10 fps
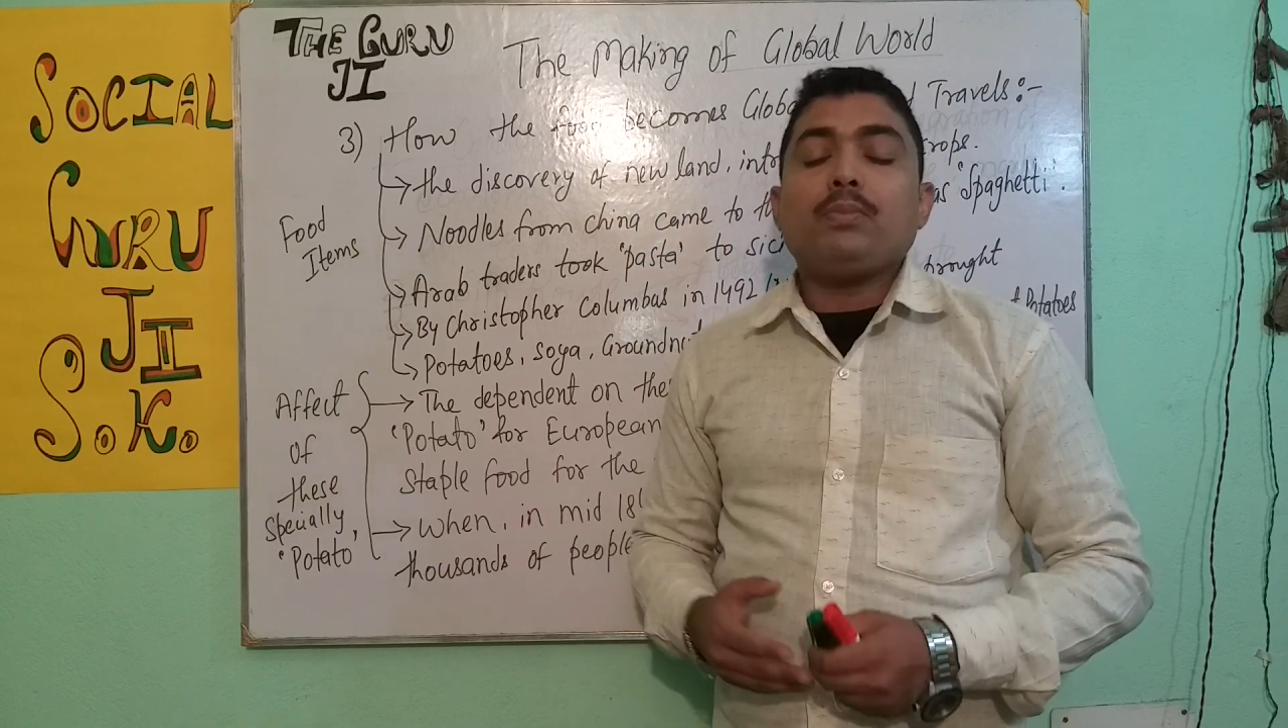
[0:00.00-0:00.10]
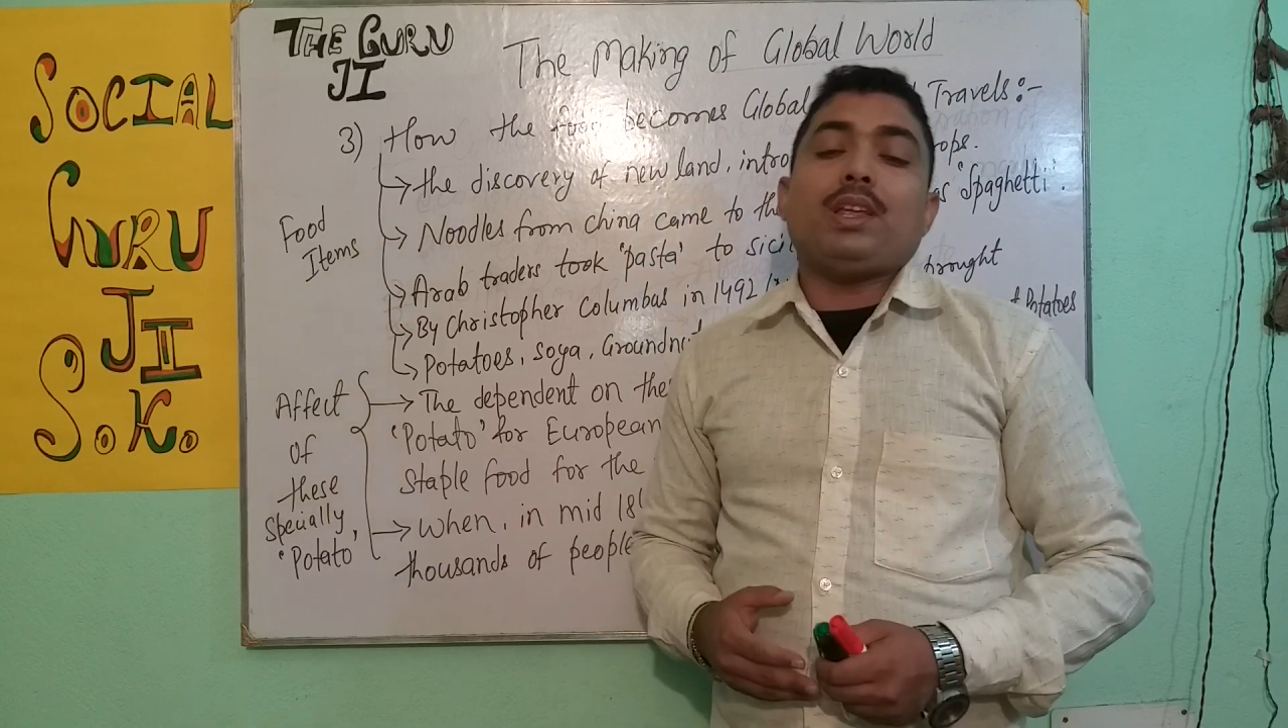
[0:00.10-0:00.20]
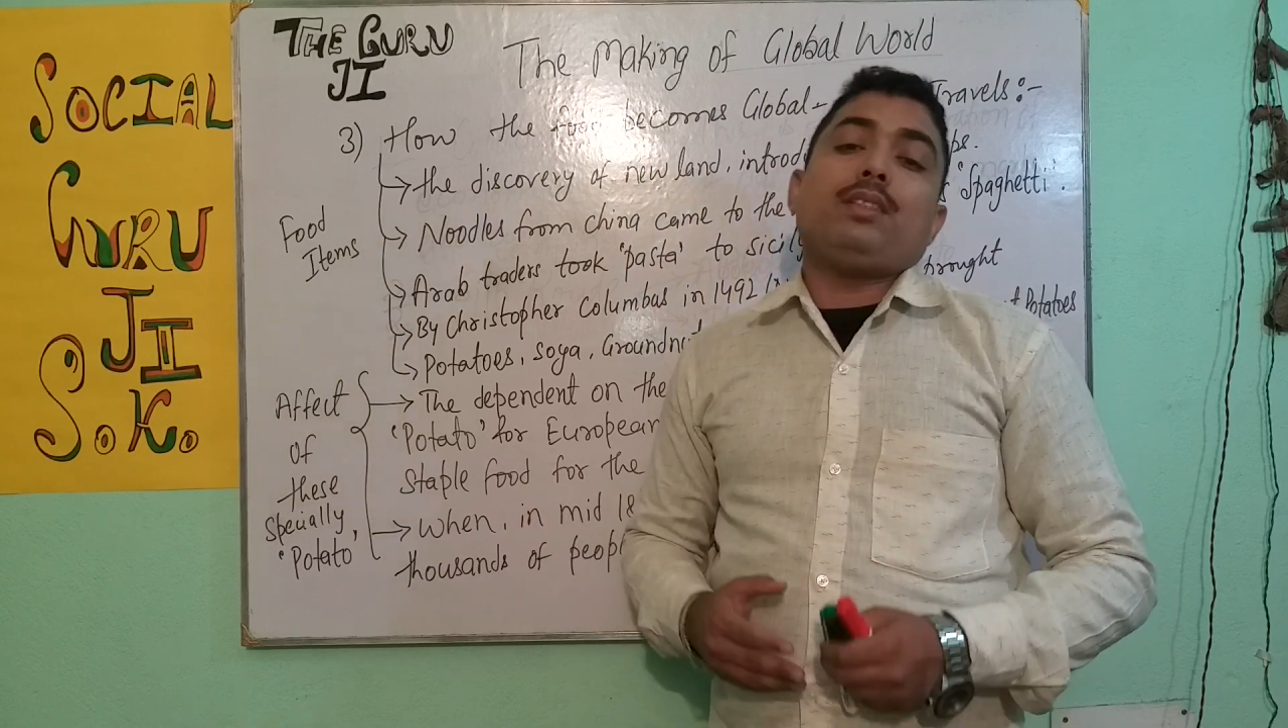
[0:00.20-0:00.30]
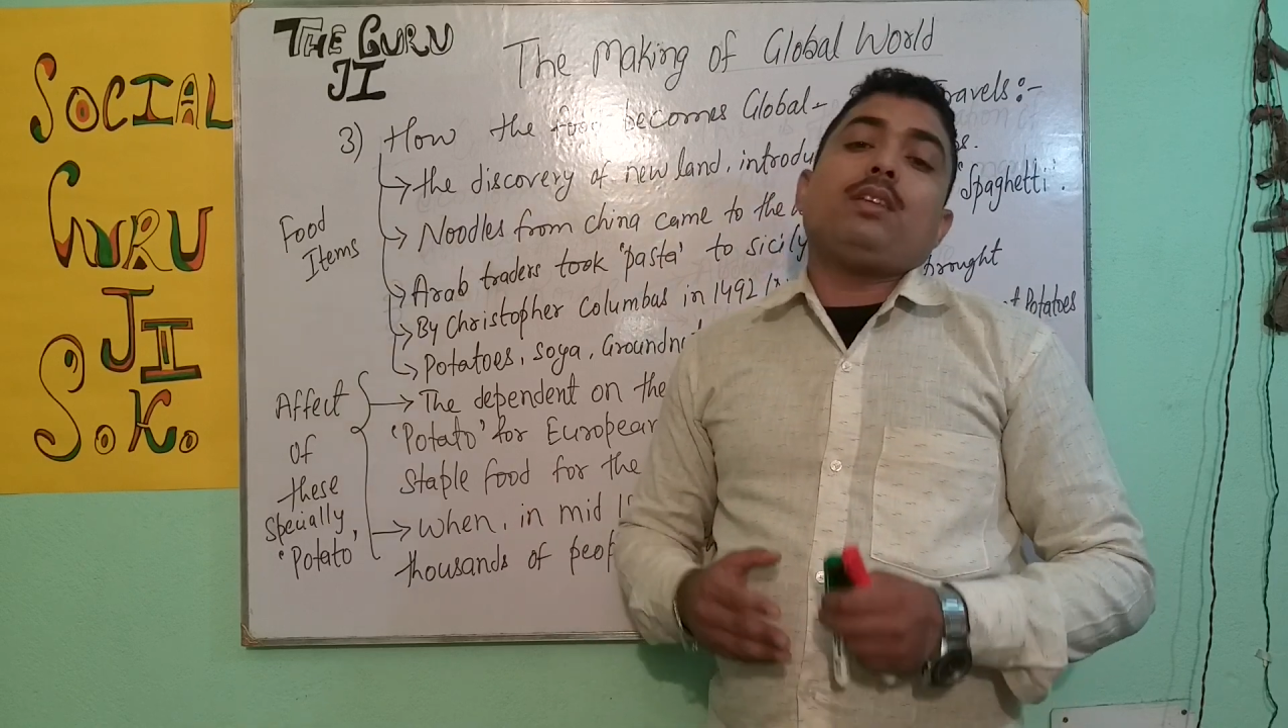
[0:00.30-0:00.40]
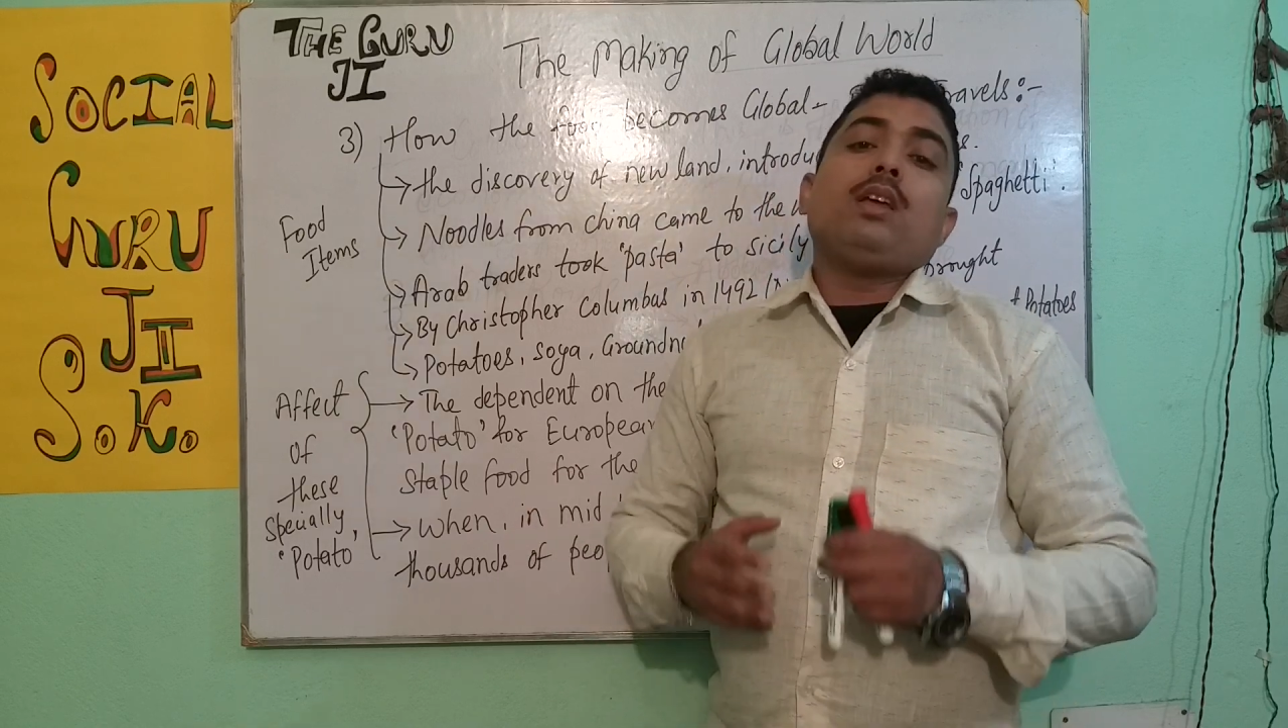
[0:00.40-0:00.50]

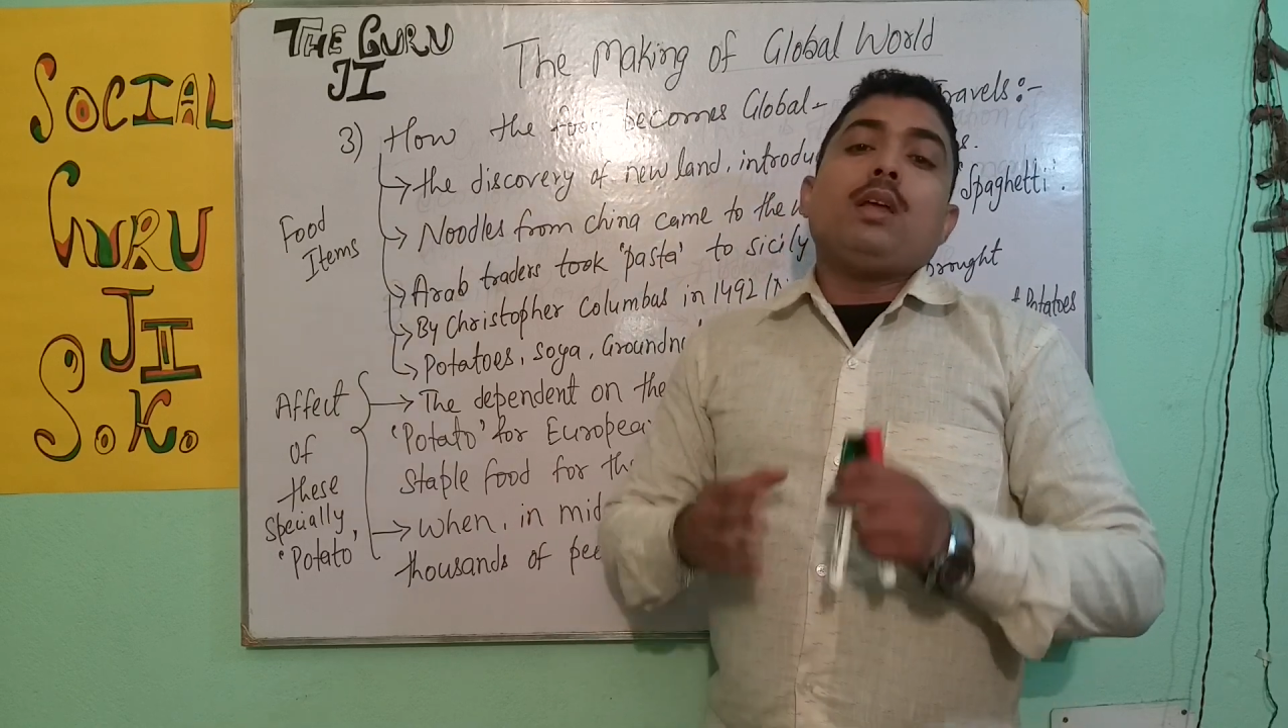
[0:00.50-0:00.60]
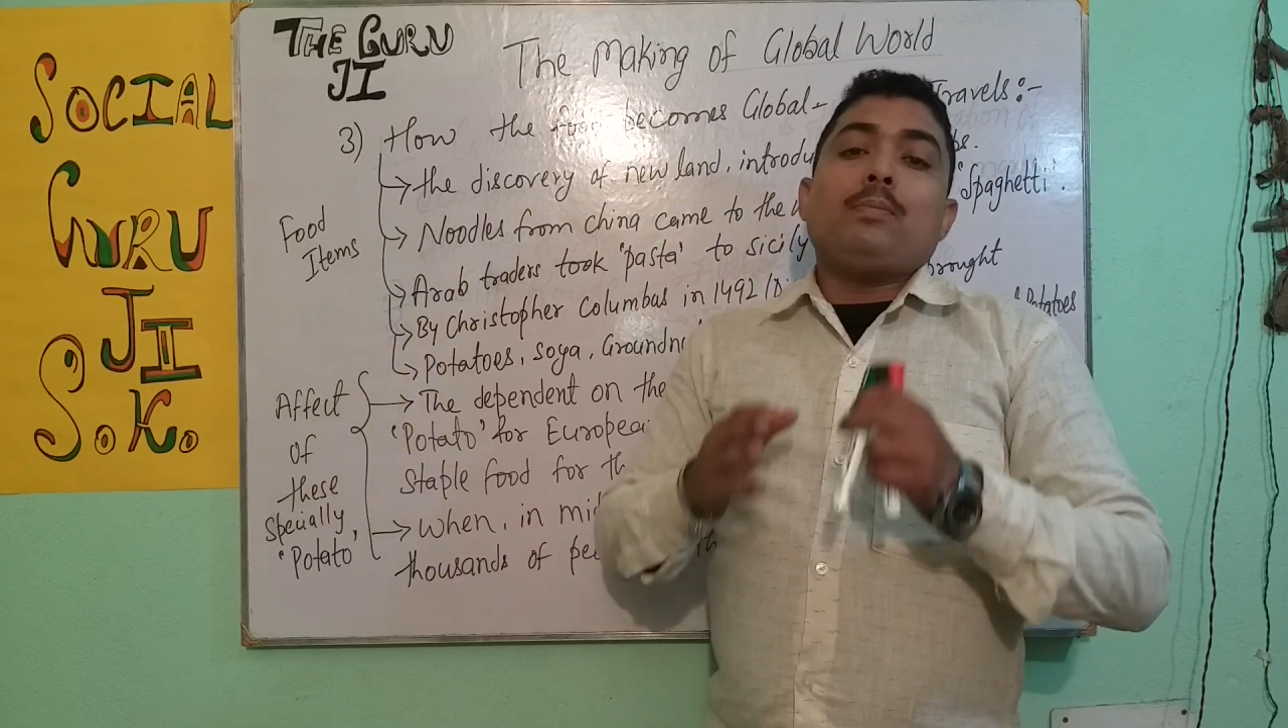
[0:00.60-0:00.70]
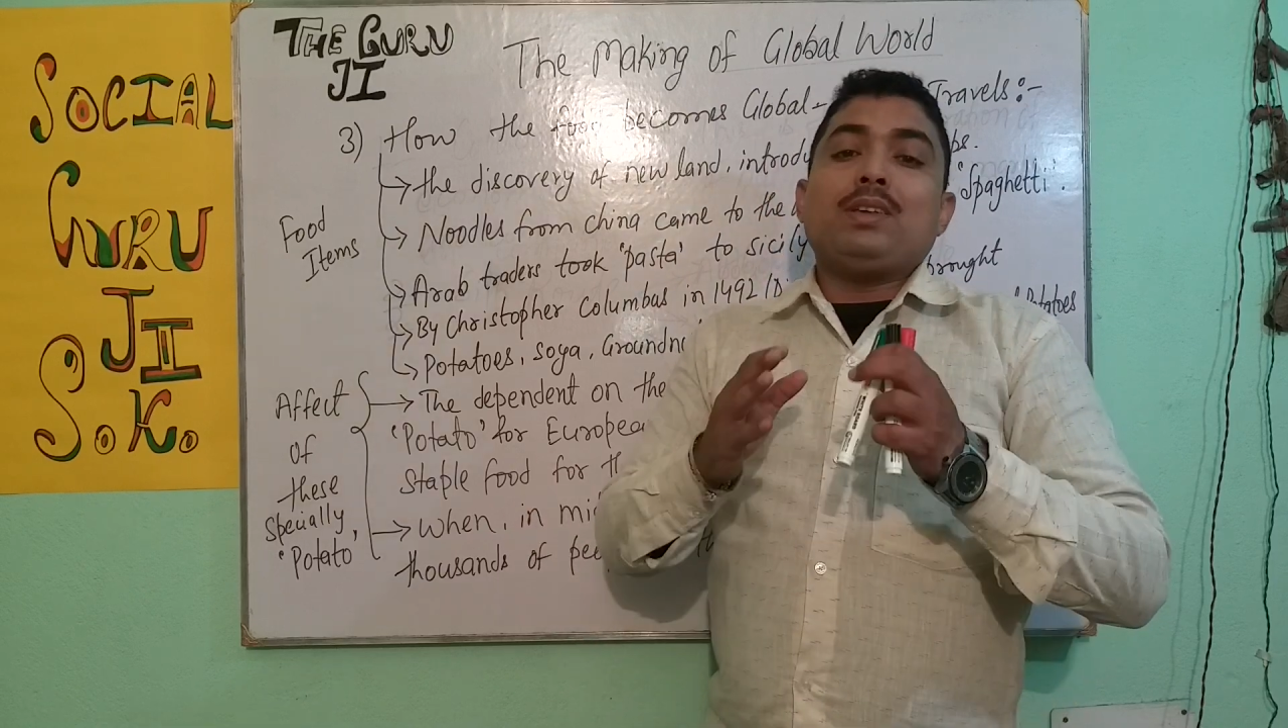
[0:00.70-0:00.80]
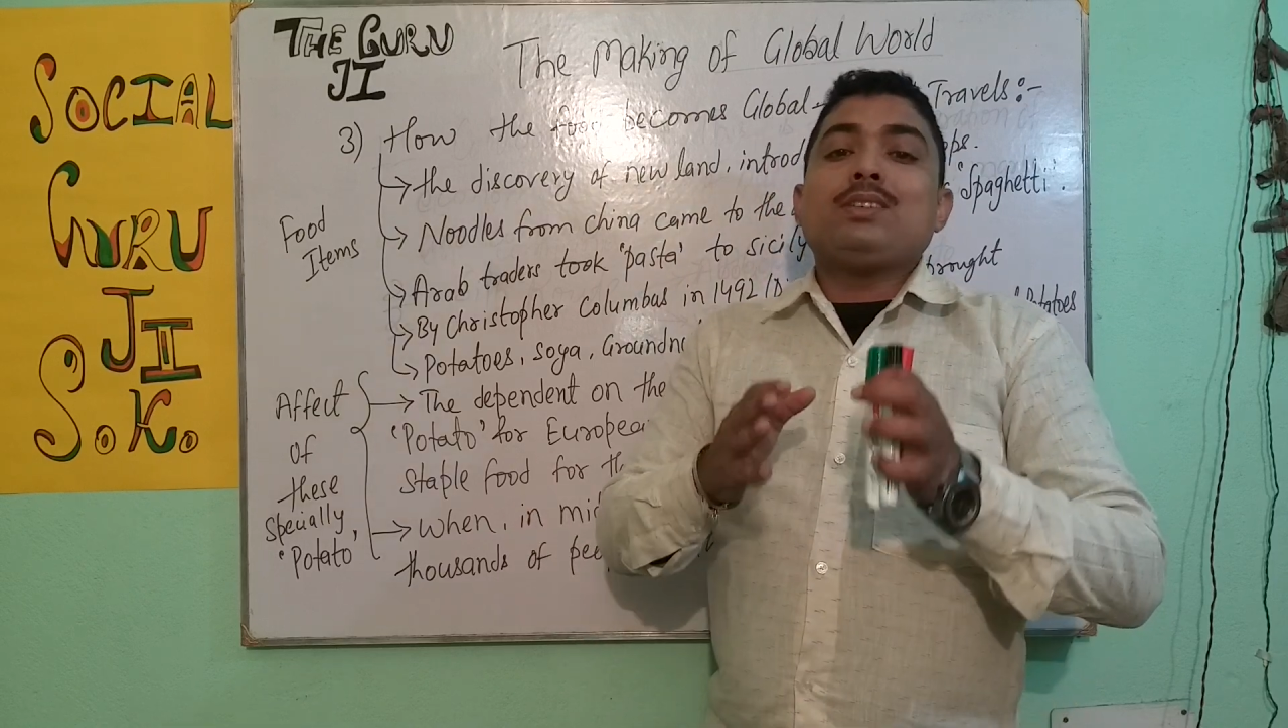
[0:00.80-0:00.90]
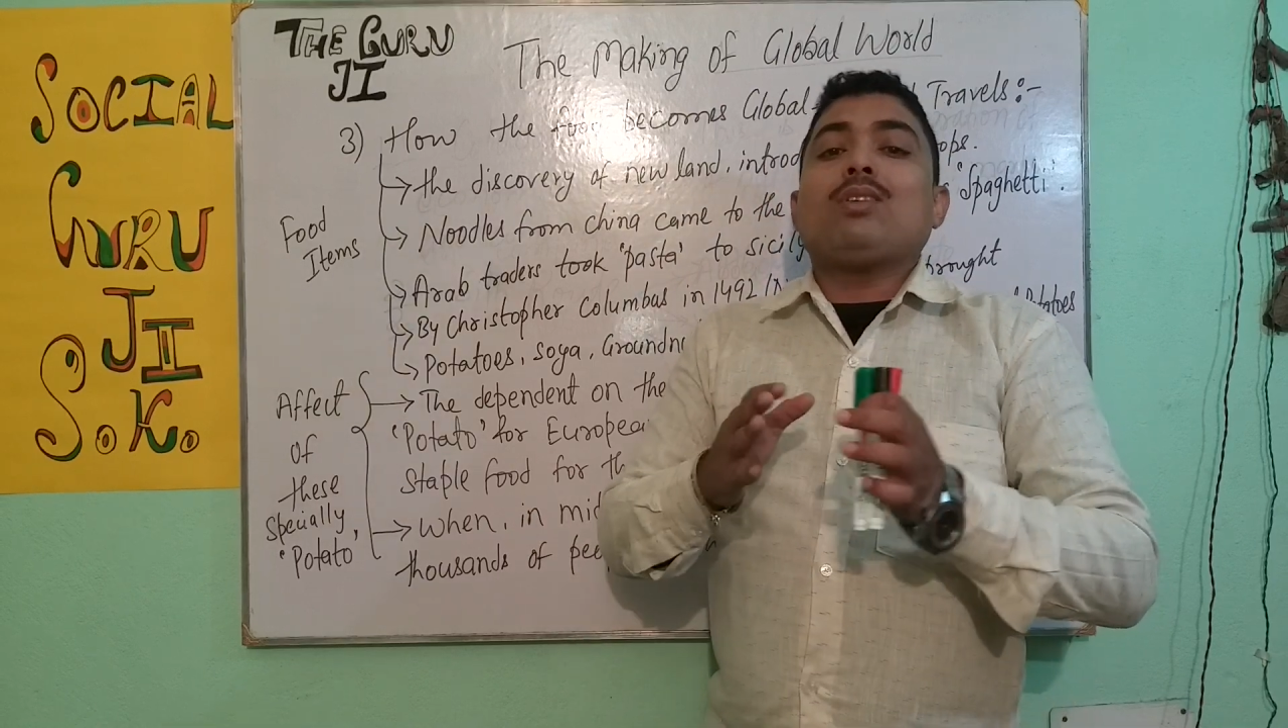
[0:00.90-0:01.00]
this is